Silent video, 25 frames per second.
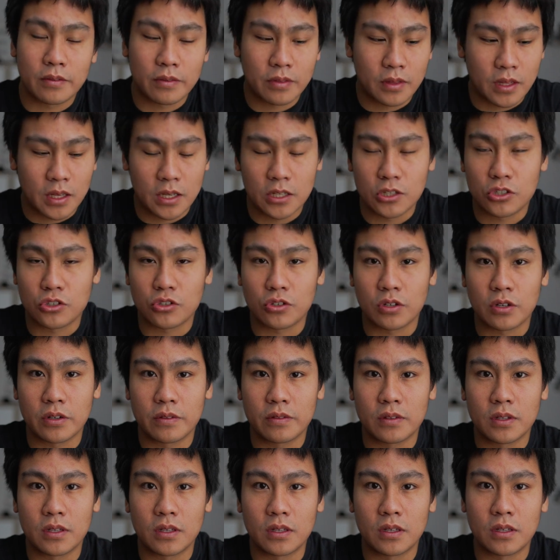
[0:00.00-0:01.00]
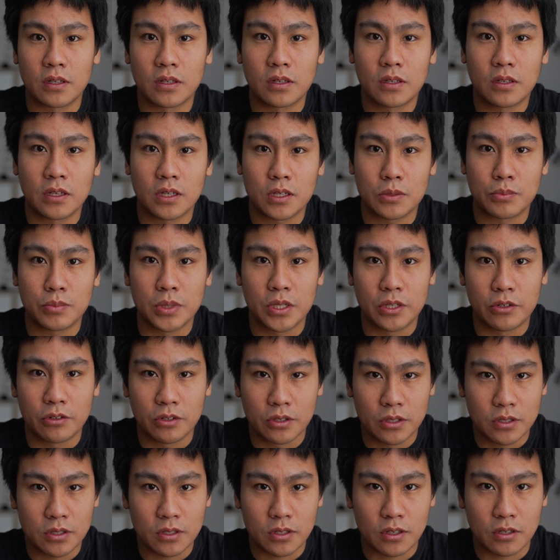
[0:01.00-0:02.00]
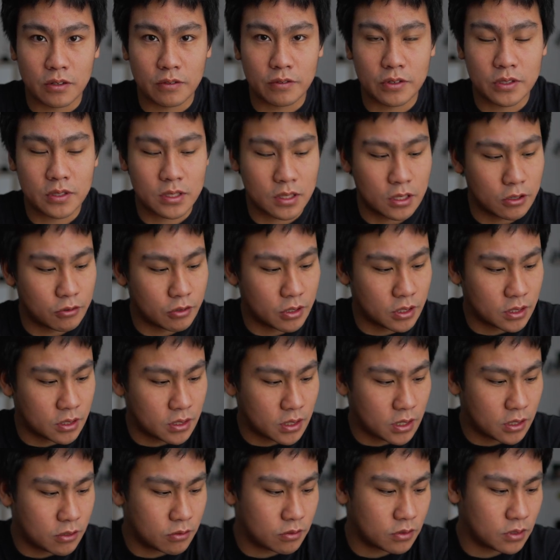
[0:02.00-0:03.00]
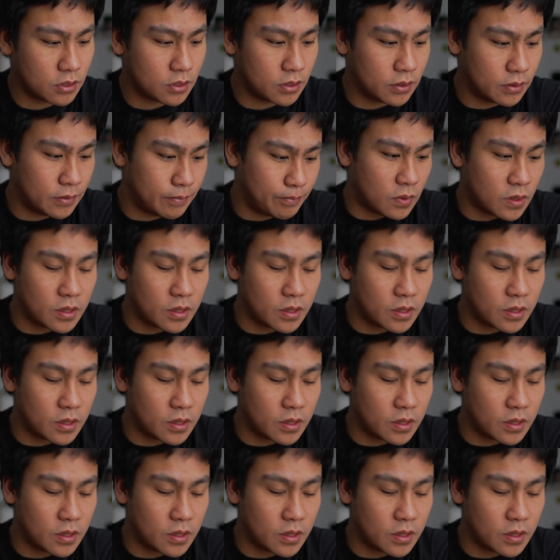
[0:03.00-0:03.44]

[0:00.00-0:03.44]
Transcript: they enjoy the experience of slowing down.